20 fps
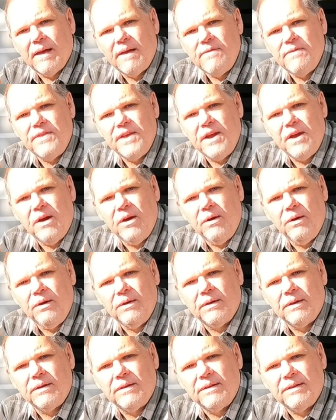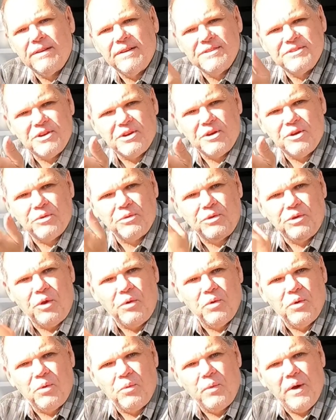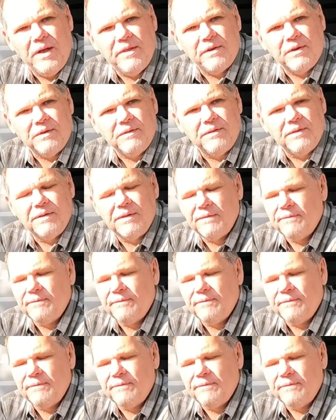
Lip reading: And there is our local weather.